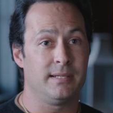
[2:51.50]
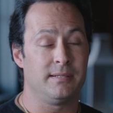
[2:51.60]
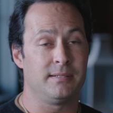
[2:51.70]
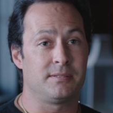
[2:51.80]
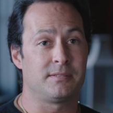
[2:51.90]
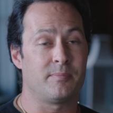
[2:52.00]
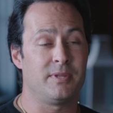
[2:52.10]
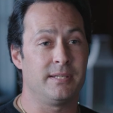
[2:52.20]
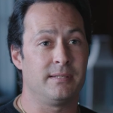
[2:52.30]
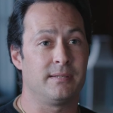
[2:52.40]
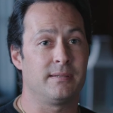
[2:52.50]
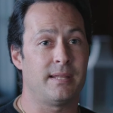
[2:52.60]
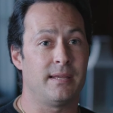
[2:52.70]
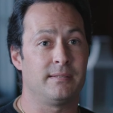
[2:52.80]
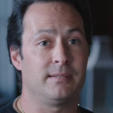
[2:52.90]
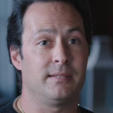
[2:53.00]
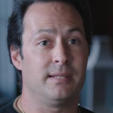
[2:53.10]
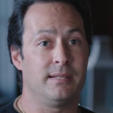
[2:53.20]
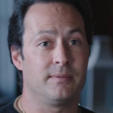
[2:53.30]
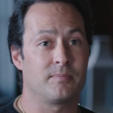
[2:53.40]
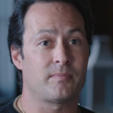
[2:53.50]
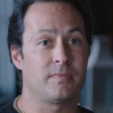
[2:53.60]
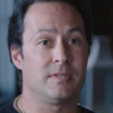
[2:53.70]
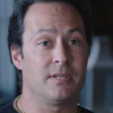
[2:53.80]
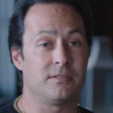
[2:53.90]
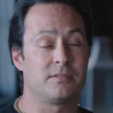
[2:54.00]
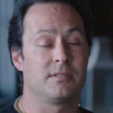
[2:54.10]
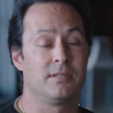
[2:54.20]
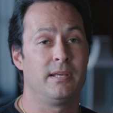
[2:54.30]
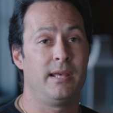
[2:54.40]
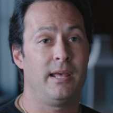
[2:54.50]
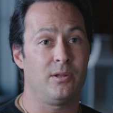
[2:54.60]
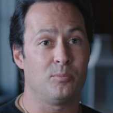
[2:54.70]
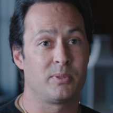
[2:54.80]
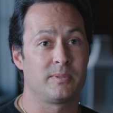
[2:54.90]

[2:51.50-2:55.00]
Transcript: It is something that does help